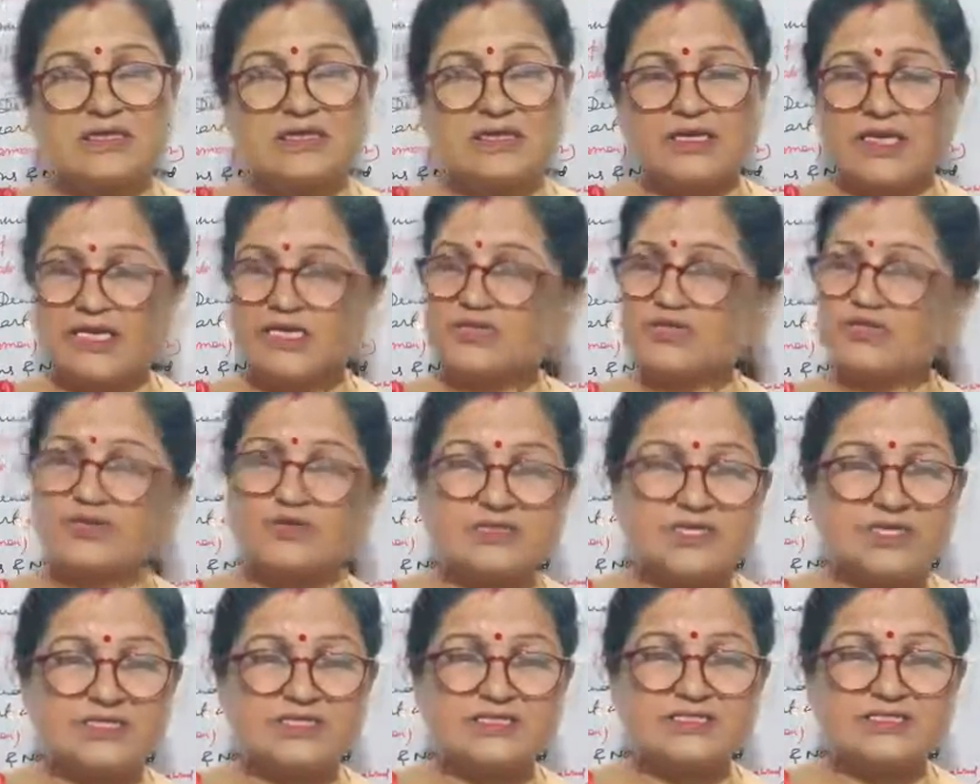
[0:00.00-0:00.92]
in
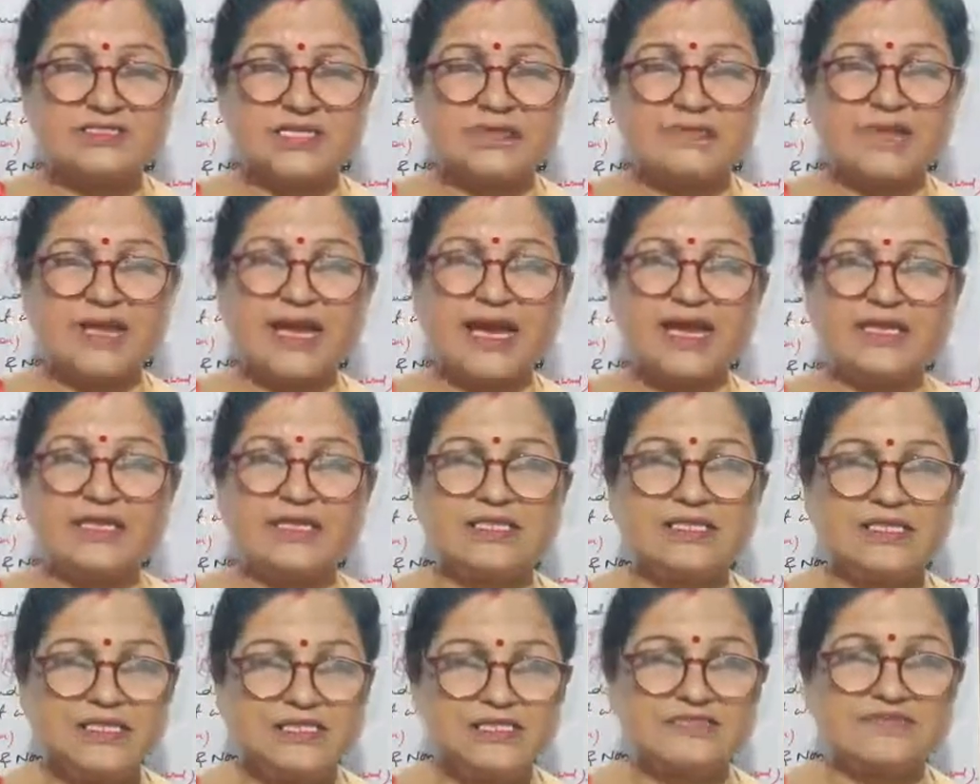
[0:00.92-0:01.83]
total stem, and in
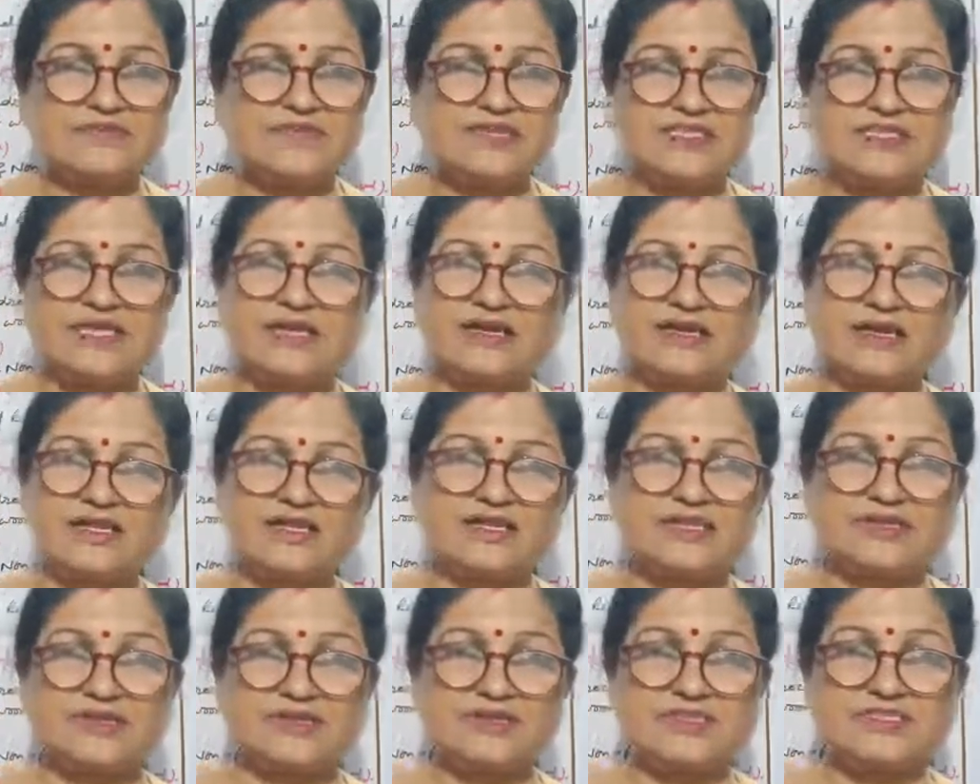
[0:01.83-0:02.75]
this way they can
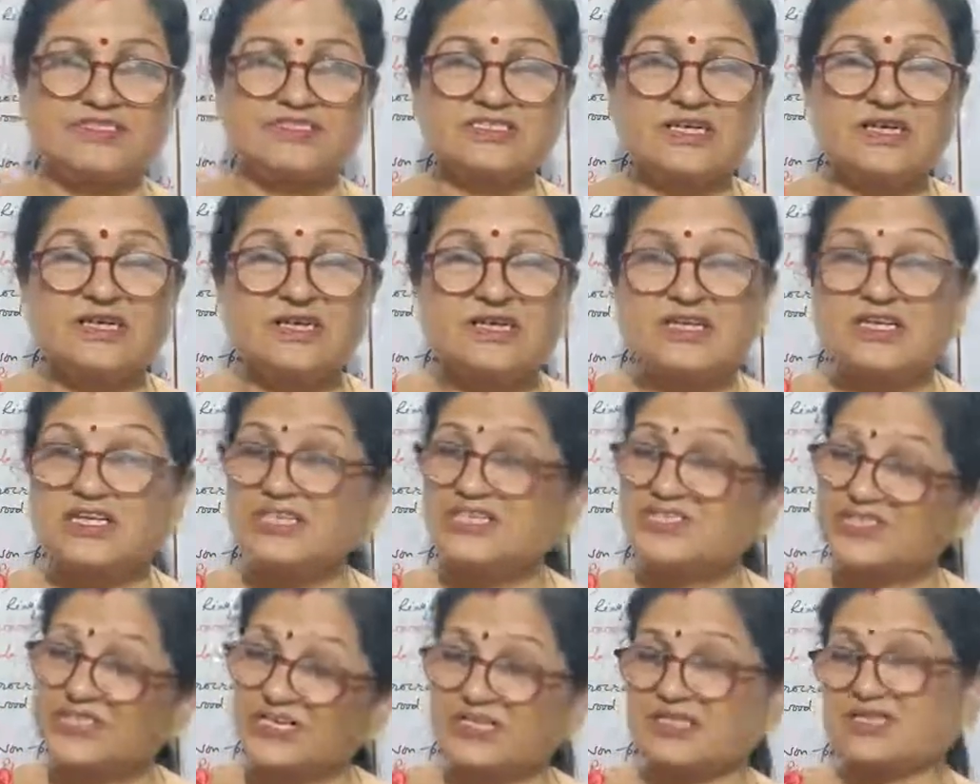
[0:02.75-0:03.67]
increase the
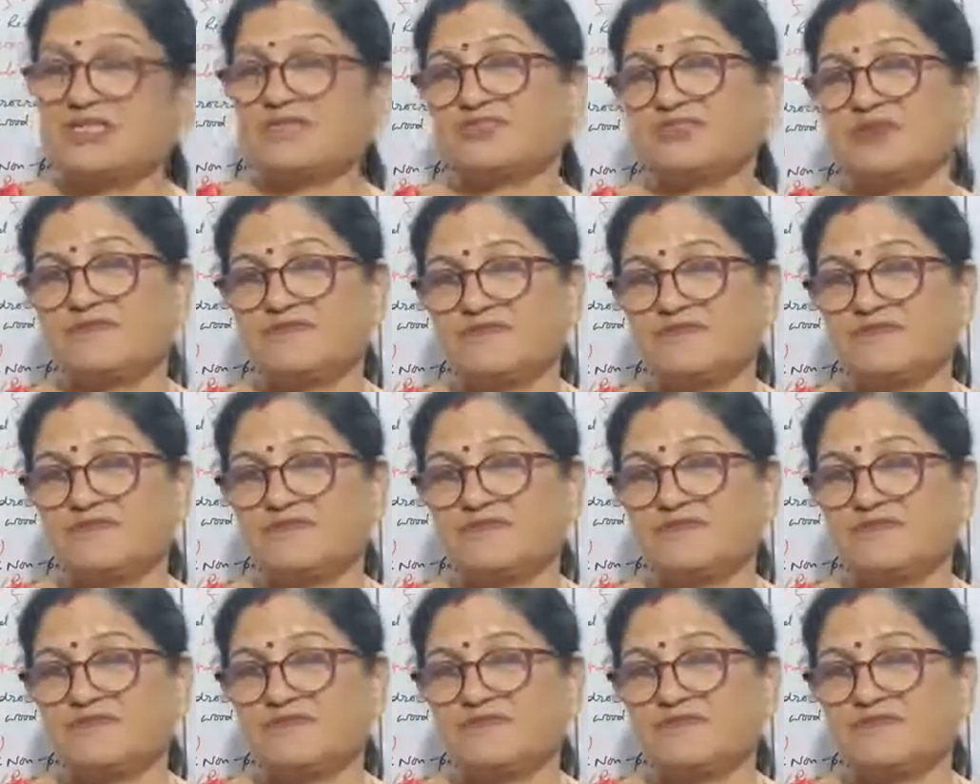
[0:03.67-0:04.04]
thickness of